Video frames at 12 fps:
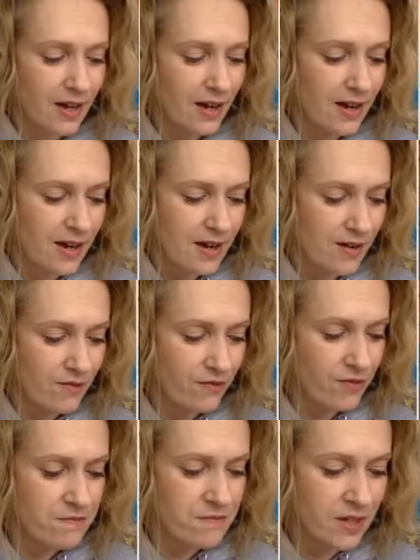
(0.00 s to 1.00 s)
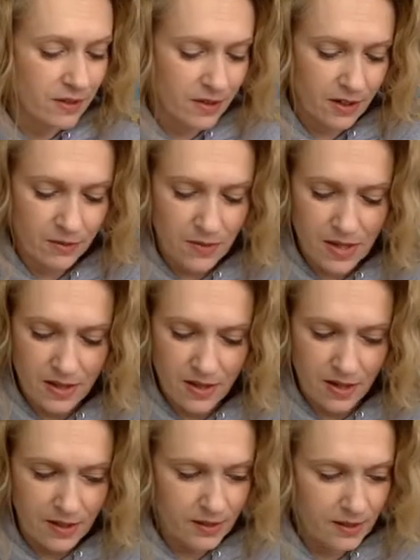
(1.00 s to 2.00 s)
uh, familiar with
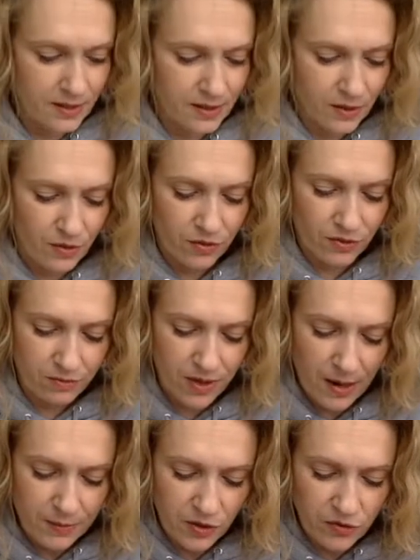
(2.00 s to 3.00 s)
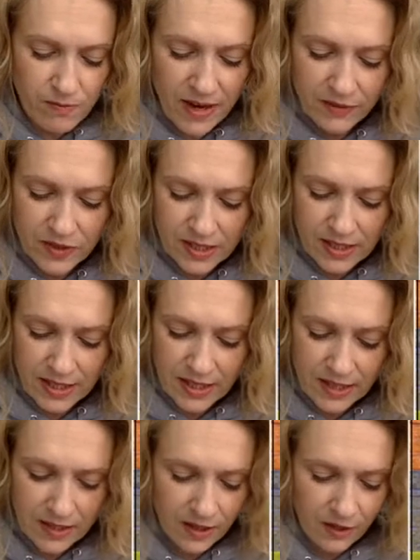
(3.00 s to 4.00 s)
this, or perhaps you may have seen
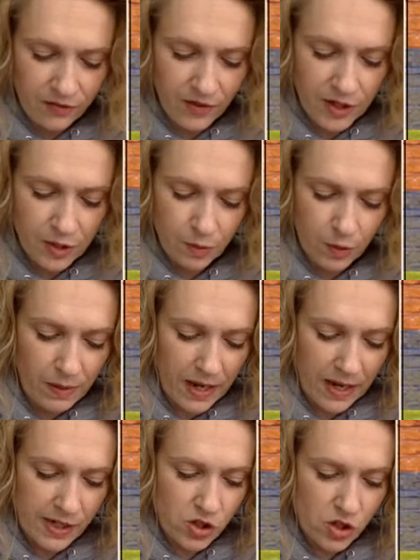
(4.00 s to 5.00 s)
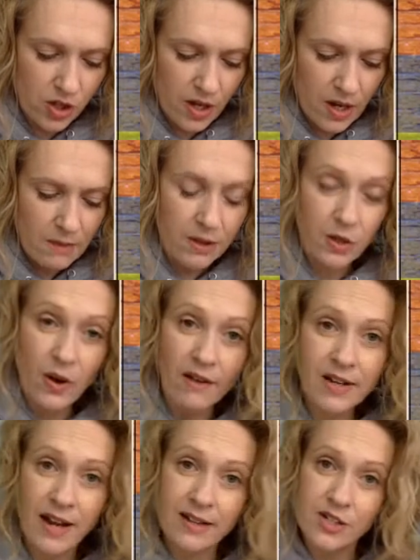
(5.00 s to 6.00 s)
it on our Facebook page, but you
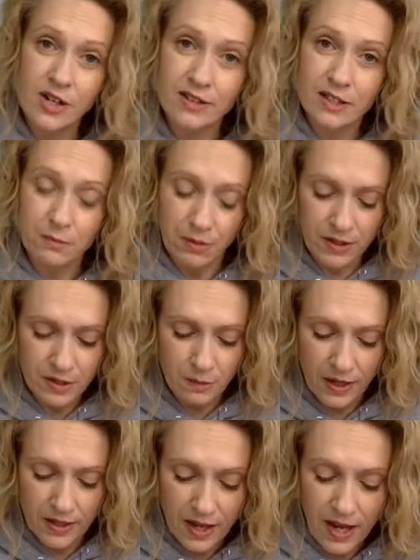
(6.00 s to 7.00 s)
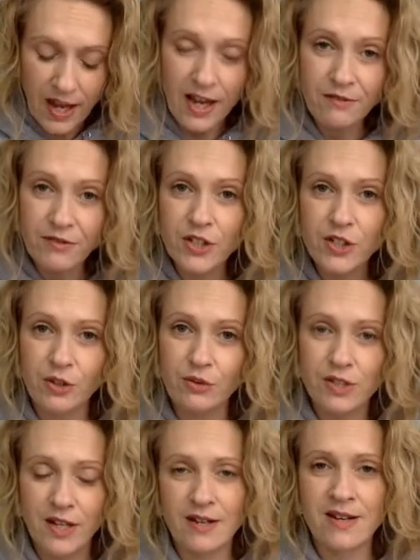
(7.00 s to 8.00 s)
haven't had a chance to participate, every
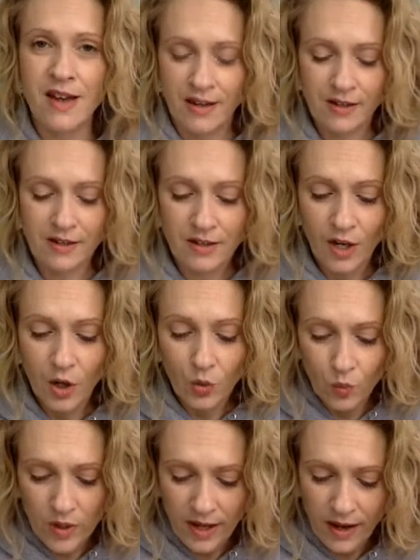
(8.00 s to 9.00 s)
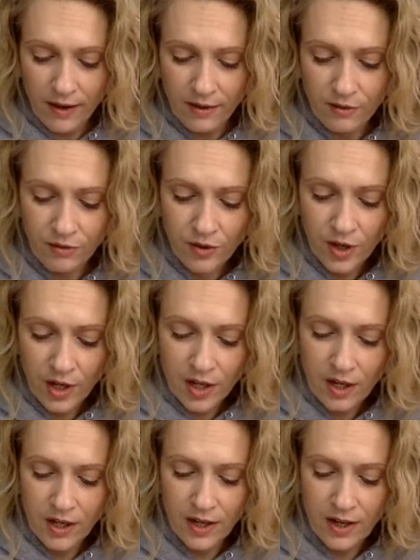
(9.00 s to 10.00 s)
Tuesday night we
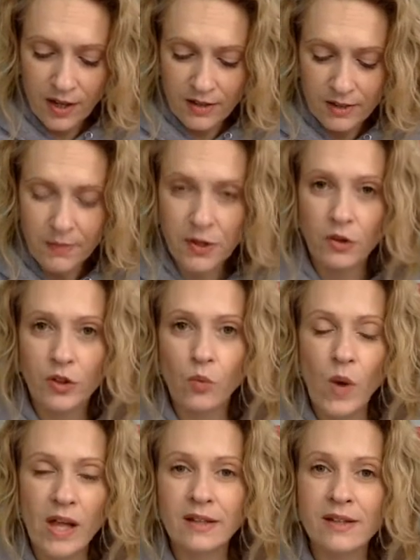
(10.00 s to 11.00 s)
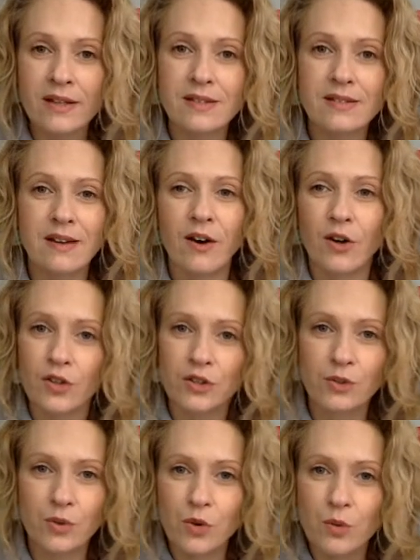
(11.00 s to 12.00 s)
have uh, something called the Wellness Art
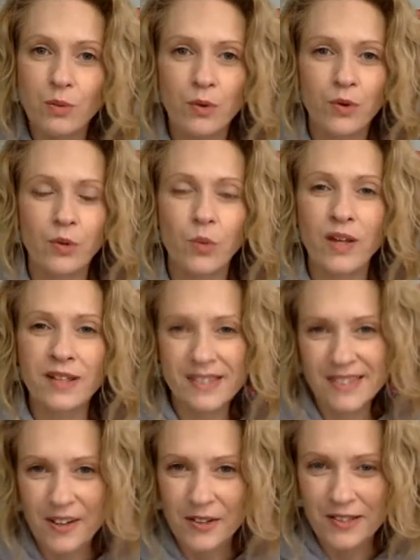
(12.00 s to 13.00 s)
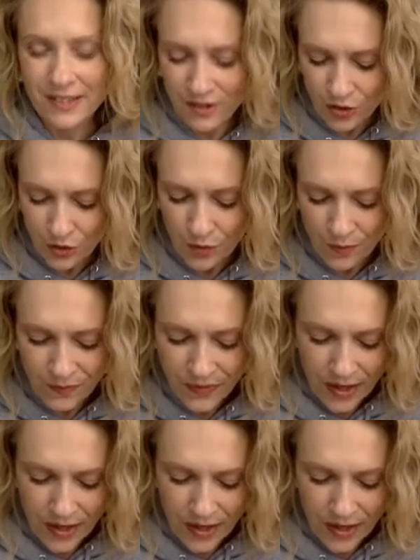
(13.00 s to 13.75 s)
Group or the Wellness Art Zoom,